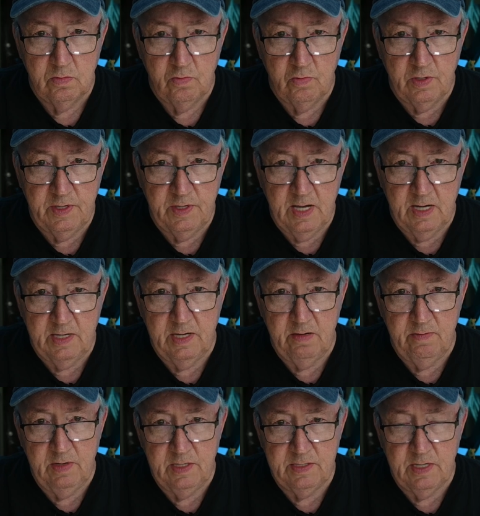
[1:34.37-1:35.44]
One of the
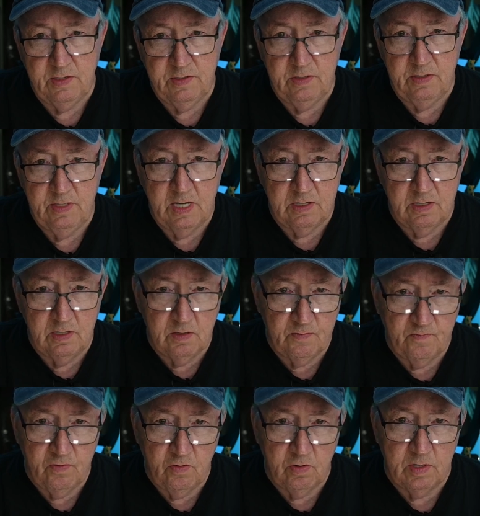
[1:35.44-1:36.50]
activities that you get to
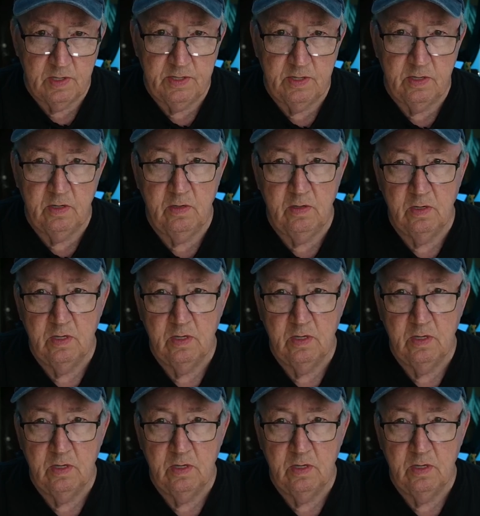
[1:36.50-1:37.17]
look forward to